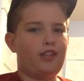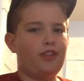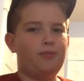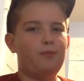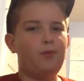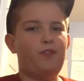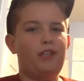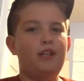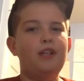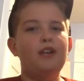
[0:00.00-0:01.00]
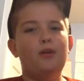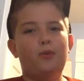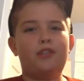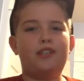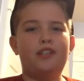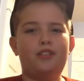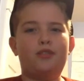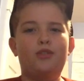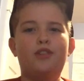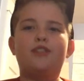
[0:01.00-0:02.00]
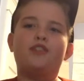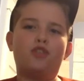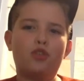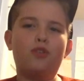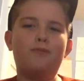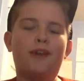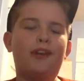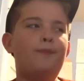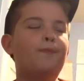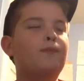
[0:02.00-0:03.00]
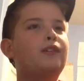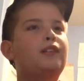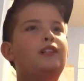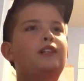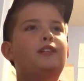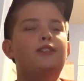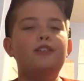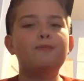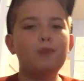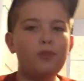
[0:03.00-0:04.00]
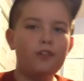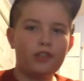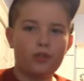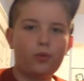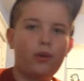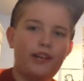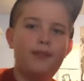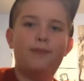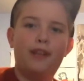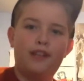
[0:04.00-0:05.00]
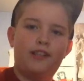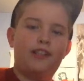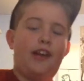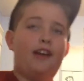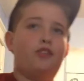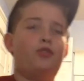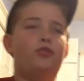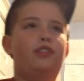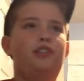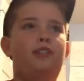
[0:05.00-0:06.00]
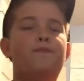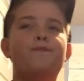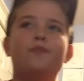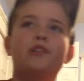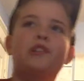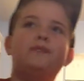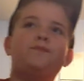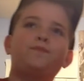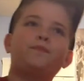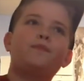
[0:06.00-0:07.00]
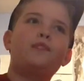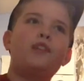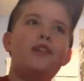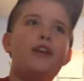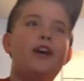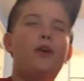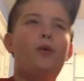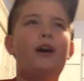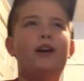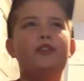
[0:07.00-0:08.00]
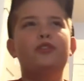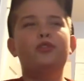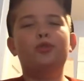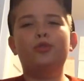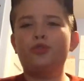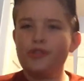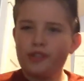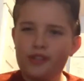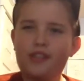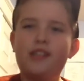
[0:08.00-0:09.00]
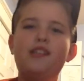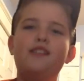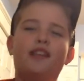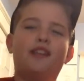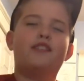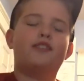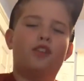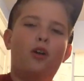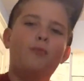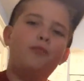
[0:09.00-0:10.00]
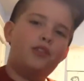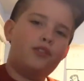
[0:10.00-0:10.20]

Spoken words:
thought this movie wasn't as good as it should be. This movie is quite amazing, actually. Now, you'll see that some